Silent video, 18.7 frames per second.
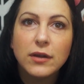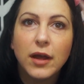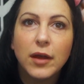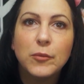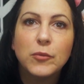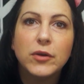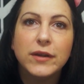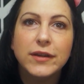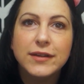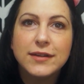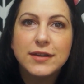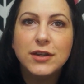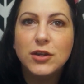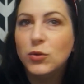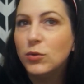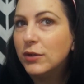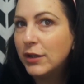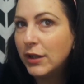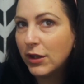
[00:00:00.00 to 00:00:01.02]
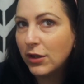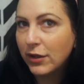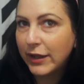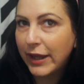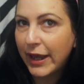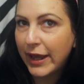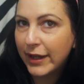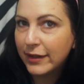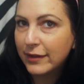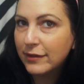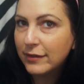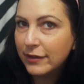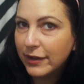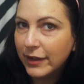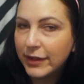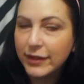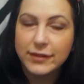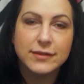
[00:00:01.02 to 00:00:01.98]
I'm wearing these cute little cat
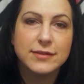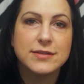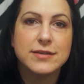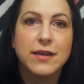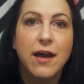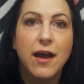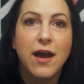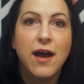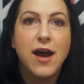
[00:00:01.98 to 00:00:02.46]
things.